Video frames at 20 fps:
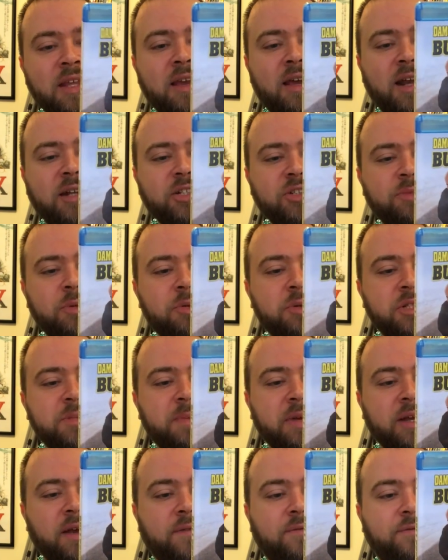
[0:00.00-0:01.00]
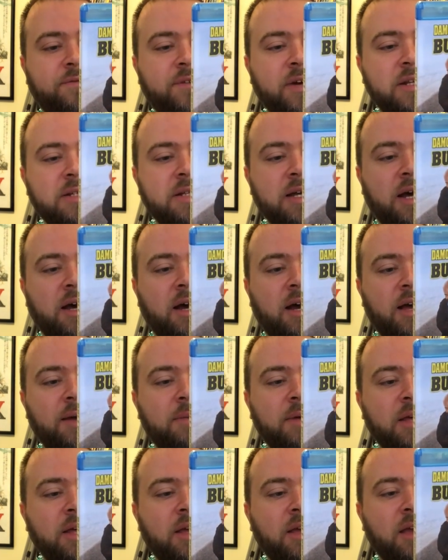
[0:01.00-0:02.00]
And I just remember this being a fun
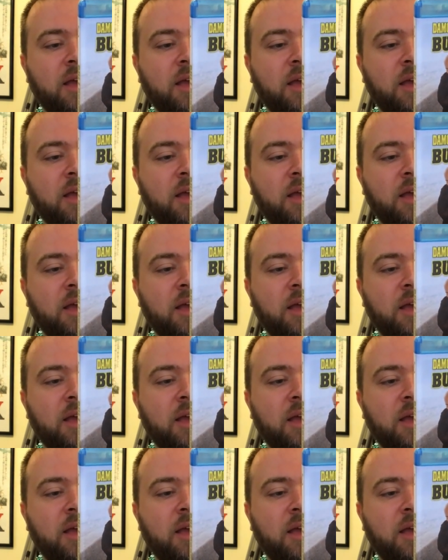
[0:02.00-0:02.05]
time.